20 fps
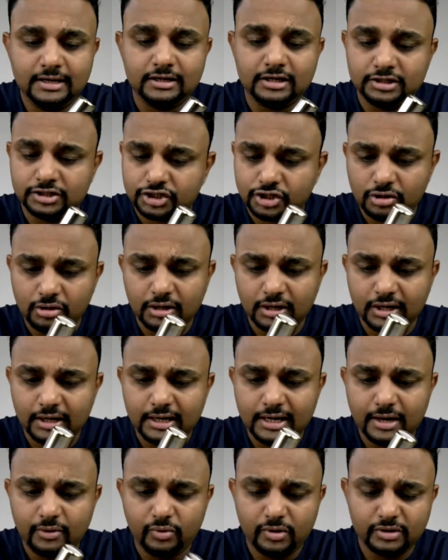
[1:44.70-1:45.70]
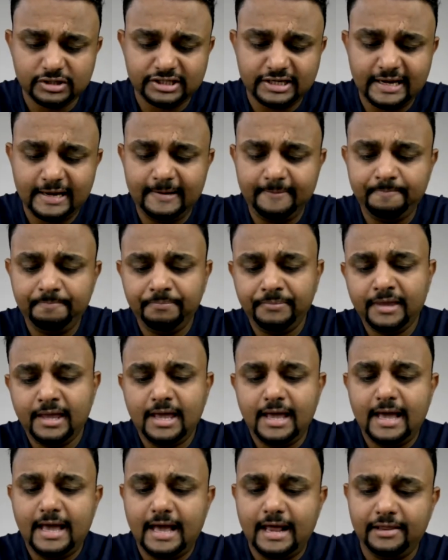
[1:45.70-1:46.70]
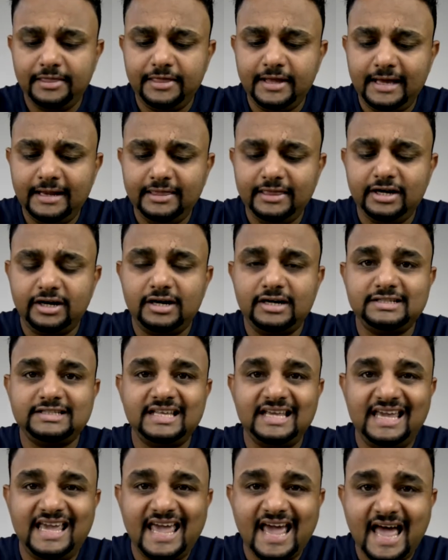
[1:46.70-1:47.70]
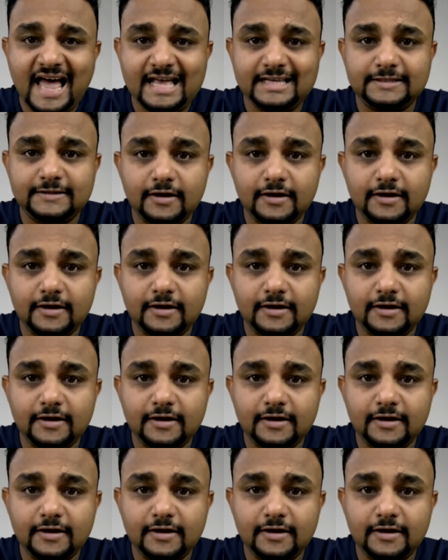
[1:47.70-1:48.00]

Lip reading: controller, I want to say. And then there is the gas